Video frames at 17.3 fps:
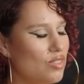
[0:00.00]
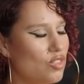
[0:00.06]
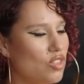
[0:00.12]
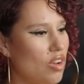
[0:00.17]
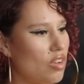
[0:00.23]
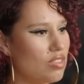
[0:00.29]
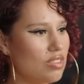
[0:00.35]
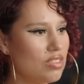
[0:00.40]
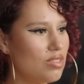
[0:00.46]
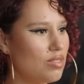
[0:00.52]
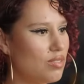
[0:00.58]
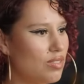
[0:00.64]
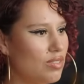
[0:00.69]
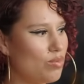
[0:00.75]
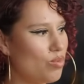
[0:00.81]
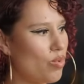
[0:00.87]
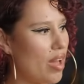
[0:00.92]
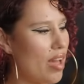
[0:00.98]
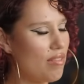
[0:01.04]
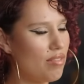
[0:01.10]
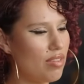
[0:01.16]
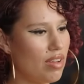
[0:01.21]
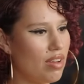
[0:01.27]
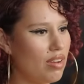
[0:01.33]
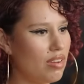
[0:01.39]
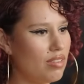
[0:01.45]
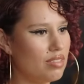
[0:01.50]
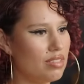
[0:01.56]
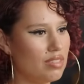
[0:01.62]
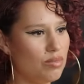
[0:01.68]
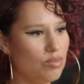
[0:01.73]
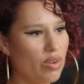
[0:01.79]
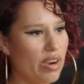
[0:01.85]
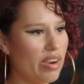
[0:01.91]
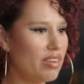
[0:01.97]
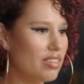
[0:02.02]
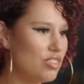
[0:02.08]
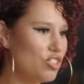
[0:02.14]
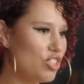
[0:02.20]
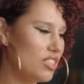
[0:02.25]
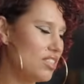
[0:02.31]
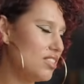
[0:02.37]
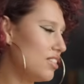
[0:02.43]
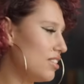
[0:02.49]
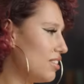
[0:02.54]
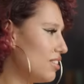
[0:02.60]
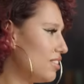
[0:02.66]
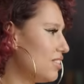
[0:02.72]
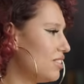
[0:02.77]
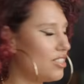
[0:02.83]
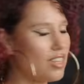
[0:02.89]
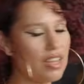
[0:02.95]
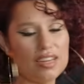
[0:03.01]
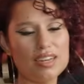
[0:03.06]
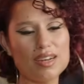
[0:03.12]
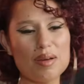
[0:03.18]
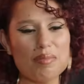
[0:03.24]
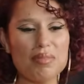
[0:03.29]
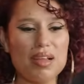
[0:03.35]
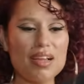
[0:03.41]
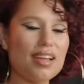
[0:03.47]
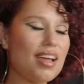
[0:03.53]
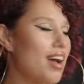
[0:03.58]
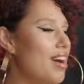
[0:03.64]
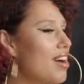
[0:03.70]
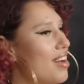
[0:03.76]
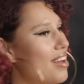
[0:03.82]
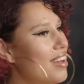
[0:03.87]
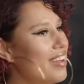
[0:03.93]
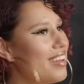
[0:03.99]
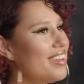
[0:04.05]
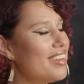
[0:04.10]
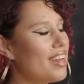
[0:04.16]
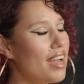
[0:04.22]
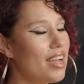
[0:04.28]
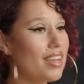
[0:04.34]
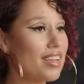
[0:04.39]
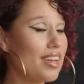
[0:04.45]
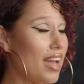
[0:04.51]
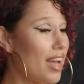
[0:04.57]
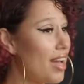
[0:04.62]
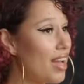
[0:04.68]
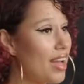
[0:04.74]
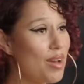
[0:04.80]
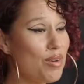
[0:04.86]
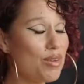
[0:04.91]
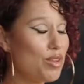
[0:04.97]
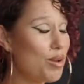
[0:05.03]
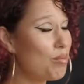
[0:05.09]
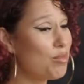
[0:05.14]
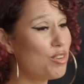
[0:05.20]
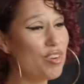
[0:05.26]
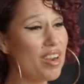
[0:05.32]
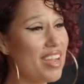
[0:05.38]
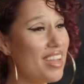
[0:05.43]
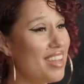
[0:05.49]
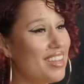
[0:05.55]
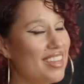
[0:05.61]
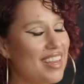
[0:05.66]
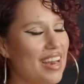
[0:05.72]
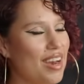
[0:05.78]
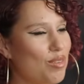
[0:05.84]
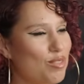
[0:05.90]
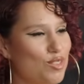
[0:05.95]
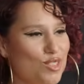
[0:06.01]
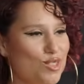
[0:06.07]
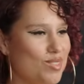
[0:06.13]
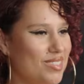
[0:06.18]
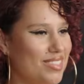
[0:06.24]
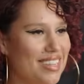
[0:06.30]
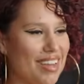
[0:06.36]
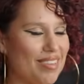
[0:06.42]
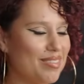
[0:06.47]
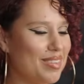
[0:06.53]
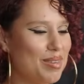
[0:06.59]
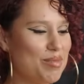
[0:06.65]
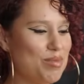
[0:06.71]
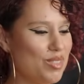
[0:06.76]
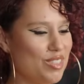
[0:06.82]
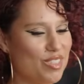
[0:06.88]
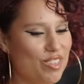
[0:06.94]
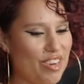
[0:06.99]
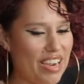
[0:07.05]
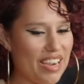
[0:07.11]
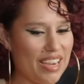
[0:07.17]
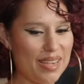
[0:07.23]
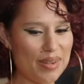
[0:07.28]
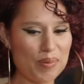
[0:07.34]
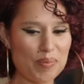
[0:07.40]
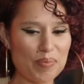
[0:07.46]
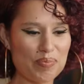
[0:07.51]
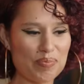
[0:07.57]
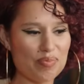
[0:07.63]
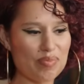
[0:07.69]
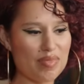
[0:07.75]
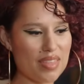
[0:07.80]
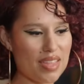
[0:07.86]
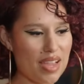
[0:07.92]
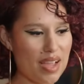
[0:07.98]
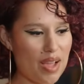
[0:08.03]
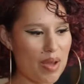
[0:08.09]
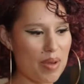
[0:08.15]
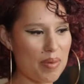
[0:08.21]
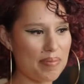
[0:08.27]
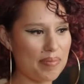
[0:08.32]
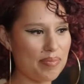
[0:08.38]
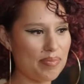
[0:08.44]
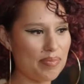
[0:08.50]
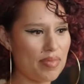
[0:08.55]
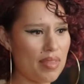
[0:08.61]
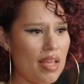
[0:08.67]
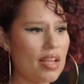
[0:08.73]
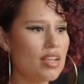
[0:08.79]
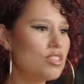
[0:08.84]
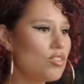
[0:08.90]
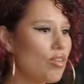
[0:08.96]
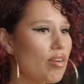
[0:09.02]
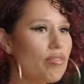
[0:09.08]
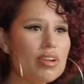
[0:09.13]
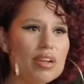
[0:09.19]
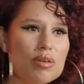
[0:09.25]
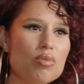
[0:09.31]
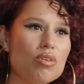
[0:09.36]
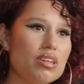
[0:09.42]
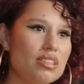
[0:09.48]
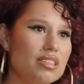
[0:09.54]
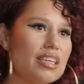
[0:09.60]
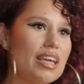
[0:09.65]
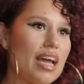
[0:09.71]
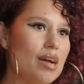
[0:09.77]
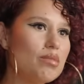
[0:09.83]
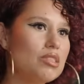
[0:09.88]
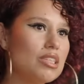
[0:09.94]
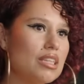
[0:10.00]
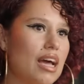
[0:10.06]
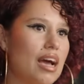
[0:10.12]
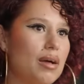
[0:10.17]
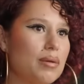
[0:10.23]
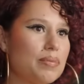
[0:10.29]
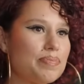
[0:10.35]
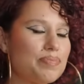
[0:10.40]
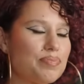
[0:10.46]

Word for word: dances, whatever and wearing dresses and turning up like hi like how are you i'm great and i just definitely wasn't great um, so i really wanted to capture that